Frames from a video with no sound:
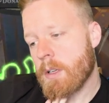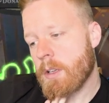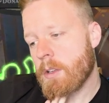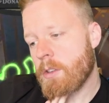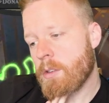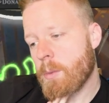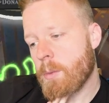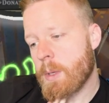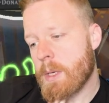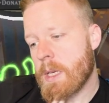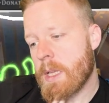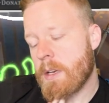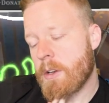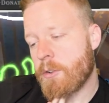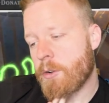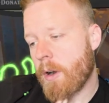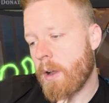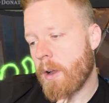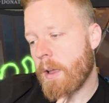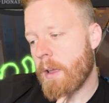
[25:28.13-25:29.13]
So we need to
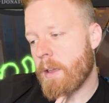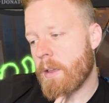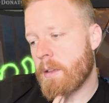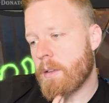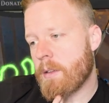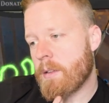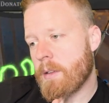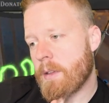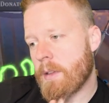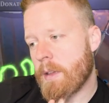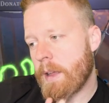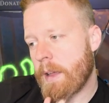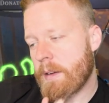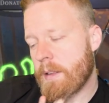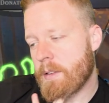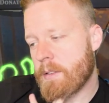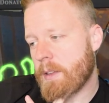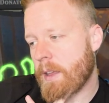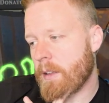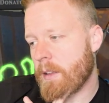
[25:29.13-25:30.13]
draw any
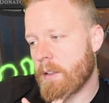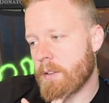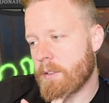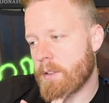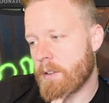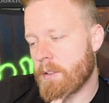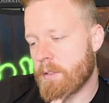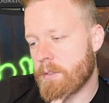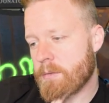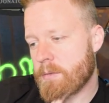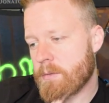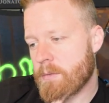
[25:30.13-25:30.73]
skeleton.